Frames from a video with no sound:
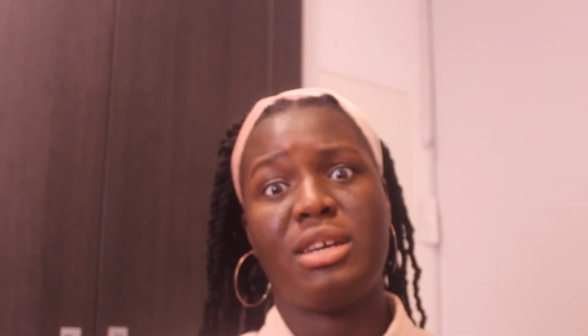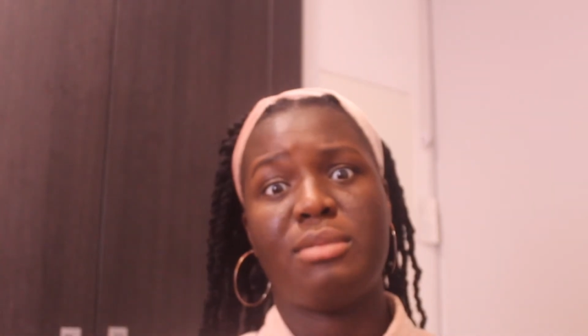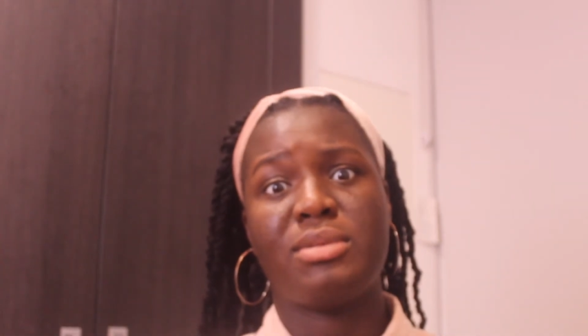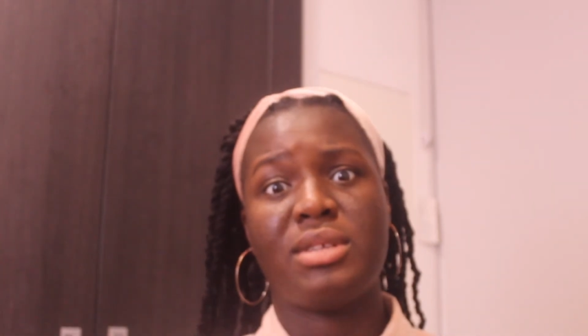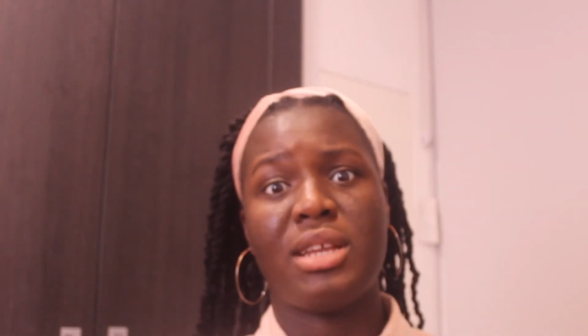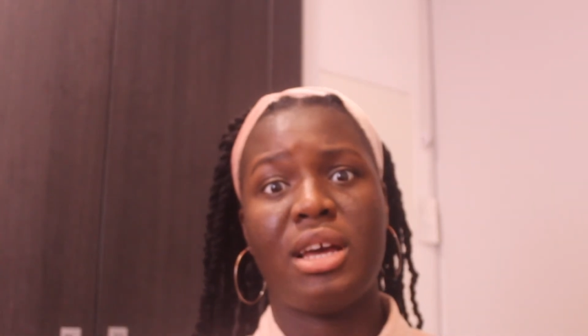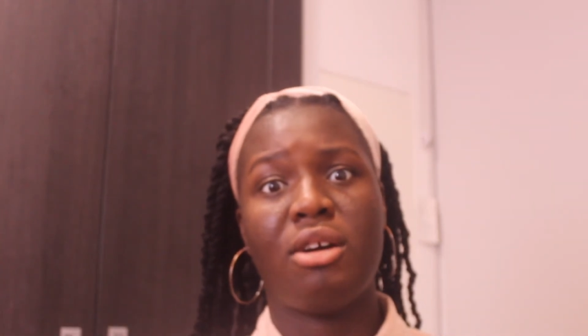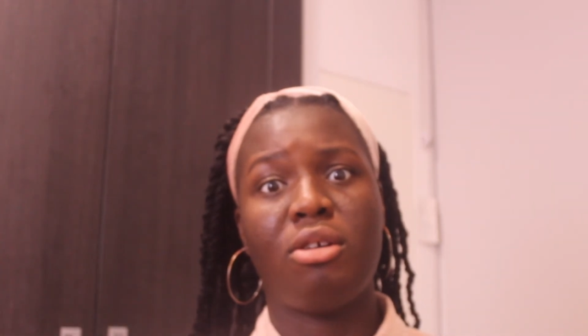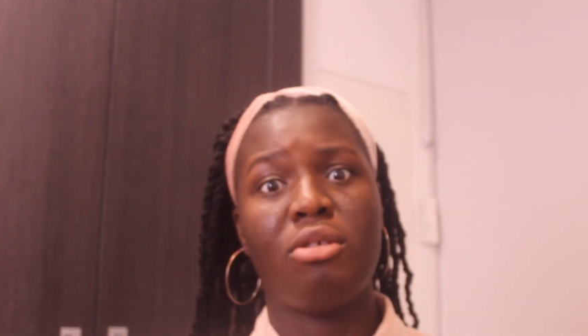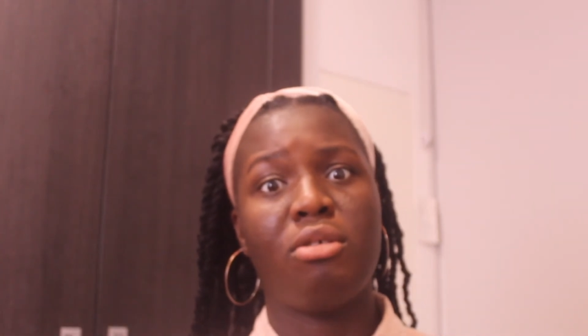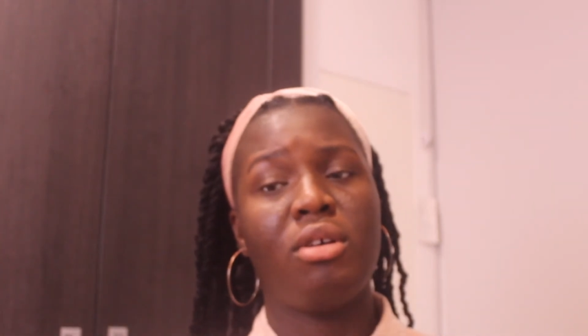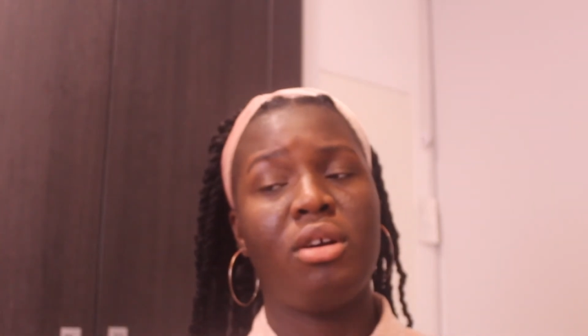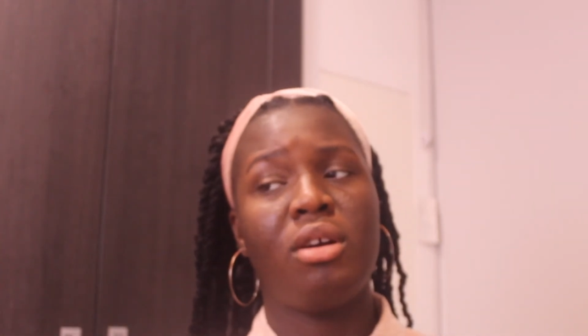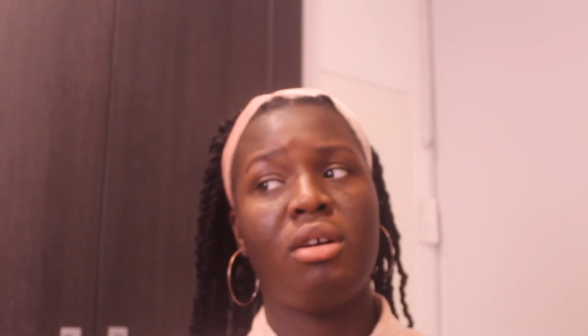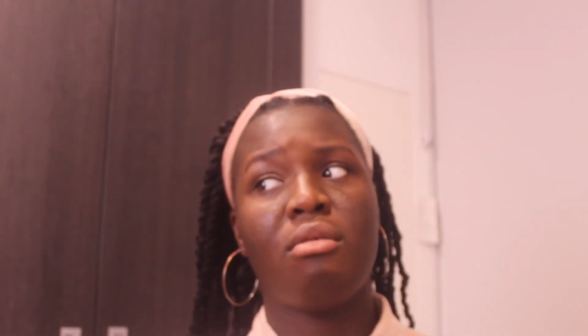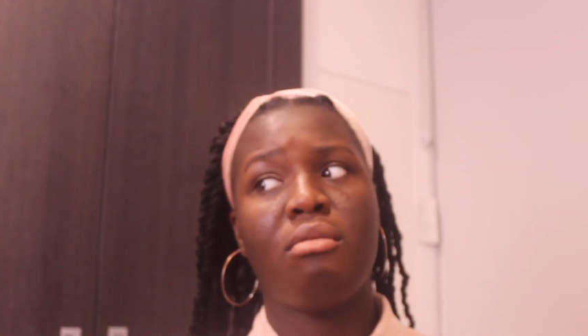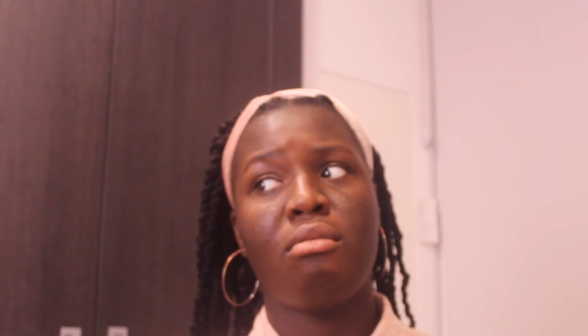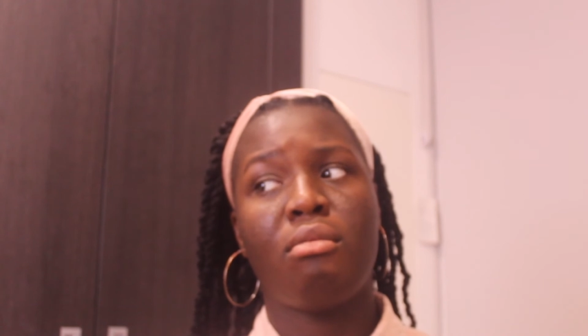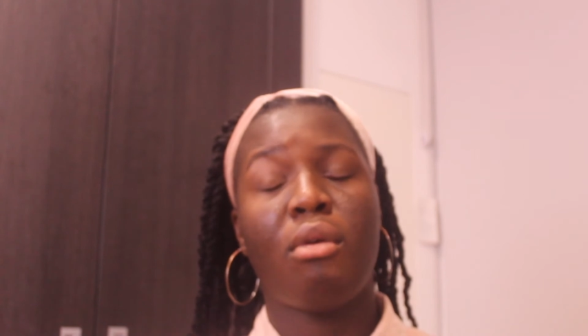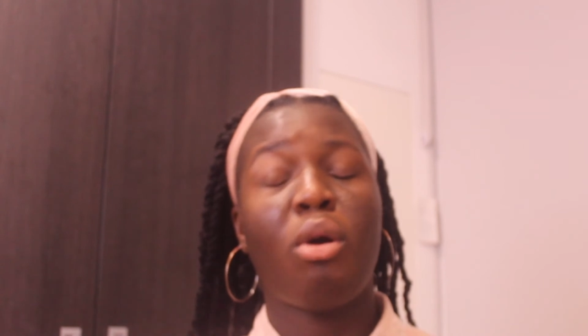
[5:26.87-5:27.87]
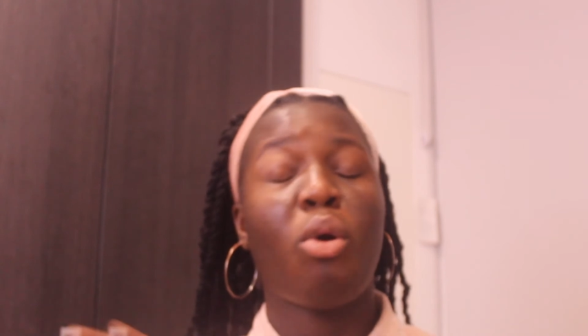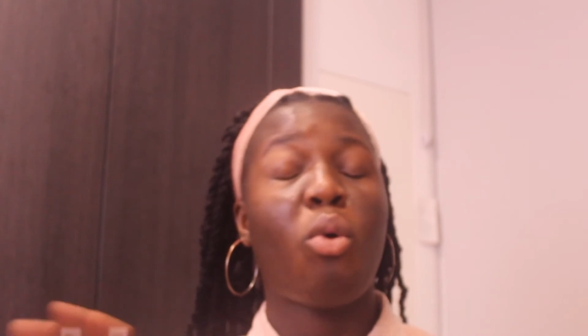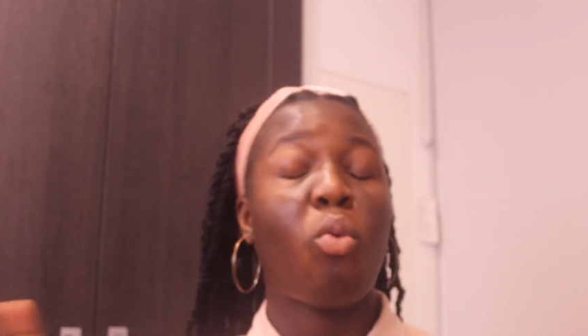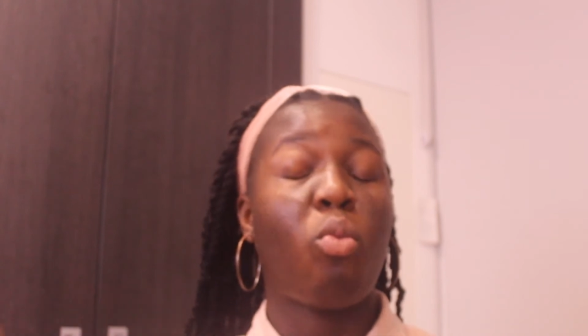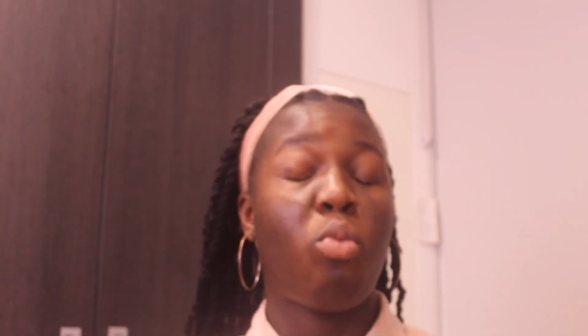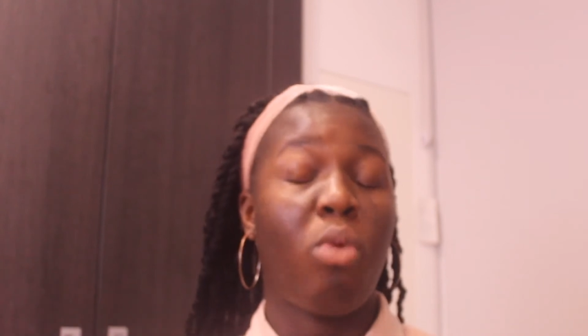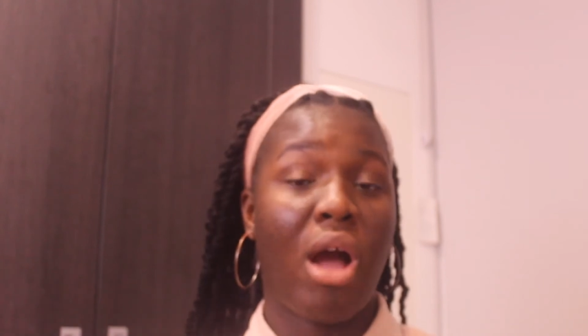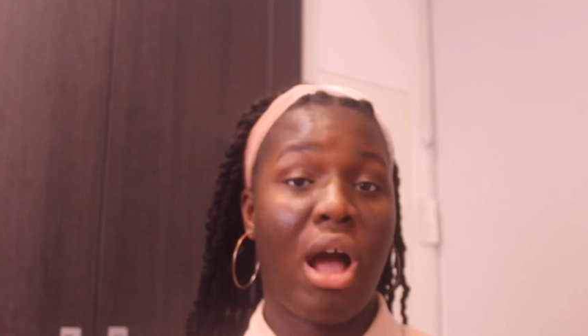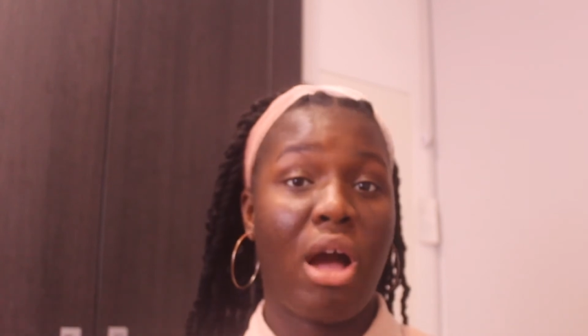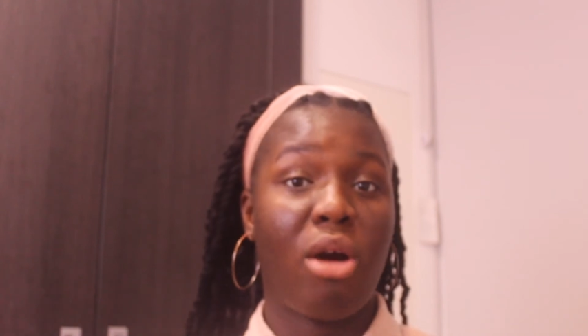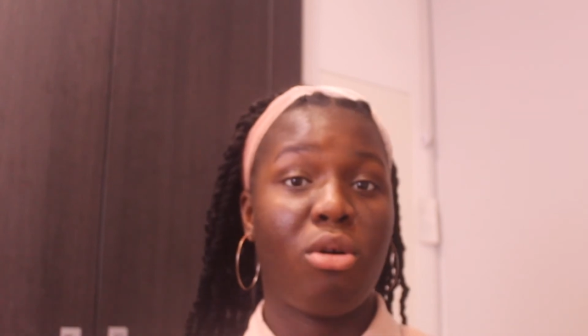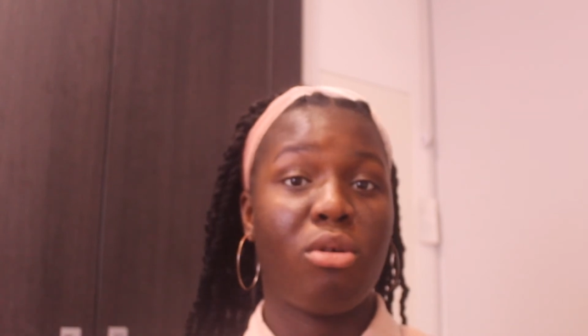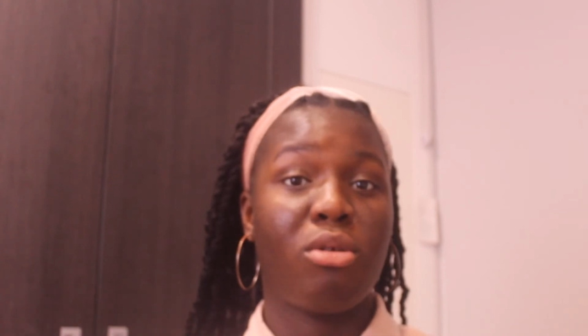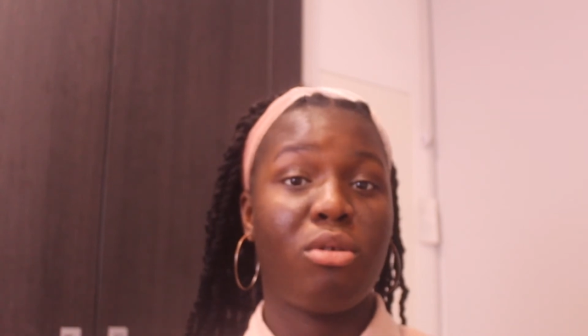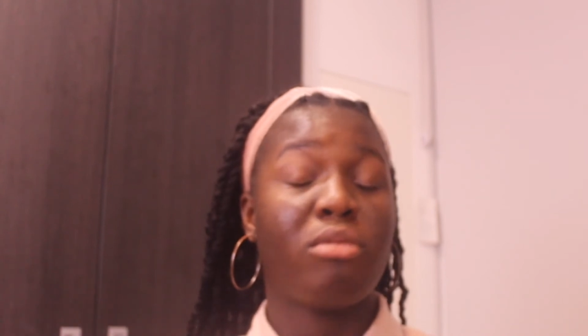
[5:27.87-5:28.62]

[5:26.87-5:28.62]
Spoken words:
now. Wow.